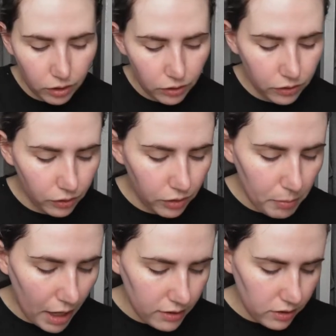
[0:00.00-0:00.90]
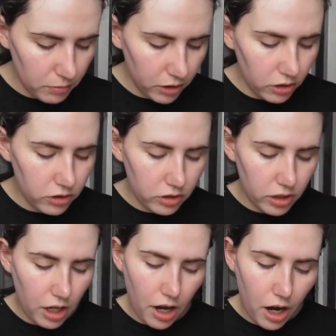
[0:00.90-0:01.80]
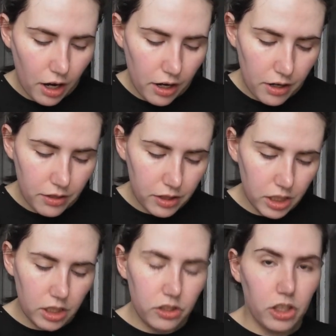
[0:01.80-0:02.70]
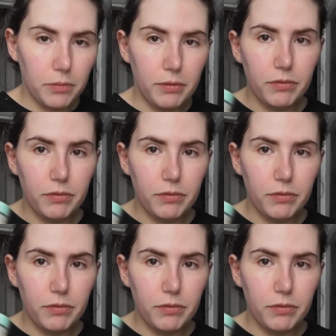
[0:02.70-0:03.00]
So the masks I'm going to use today are the Derma